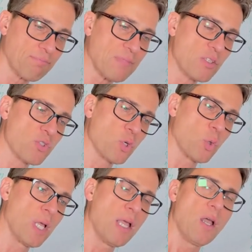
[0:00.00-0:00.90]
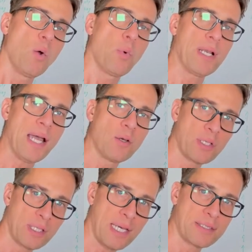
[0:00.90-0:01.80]
So when I look
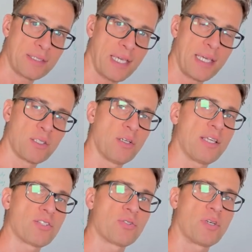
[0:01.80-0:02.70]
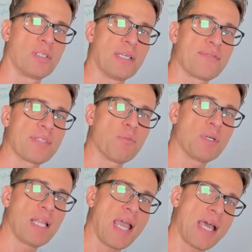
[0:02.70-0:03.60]
at a cholesterol, if
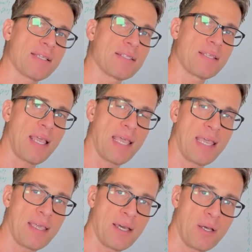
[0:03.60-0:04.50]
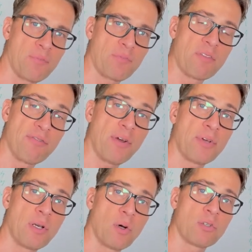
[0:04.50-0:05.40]
someone has a um,
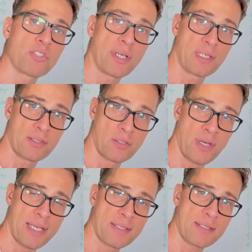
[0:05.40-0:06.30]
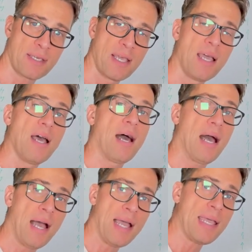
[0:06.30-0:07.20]
very low triglycerides,
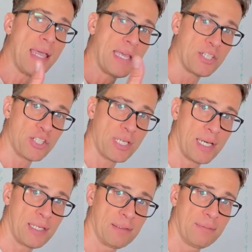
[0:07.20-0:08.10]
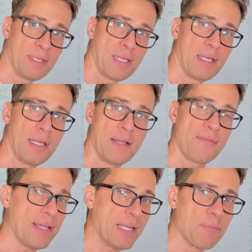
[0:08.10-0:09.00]
high HDL,
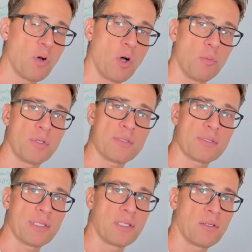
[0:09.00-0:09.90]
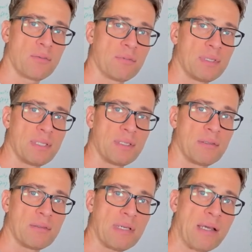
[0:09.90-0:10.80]
then I'm almost, you know,
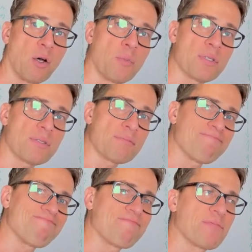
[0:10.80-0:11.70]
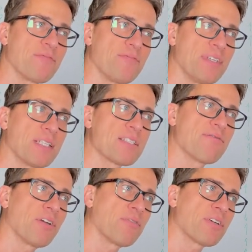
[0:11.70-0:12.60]
uh, I almost feel it's
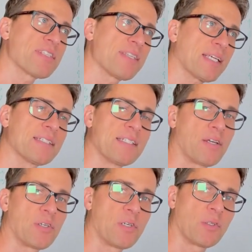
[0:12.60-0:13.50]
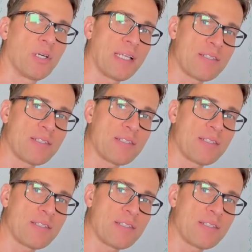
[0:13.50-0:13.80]
very, very secondary or not as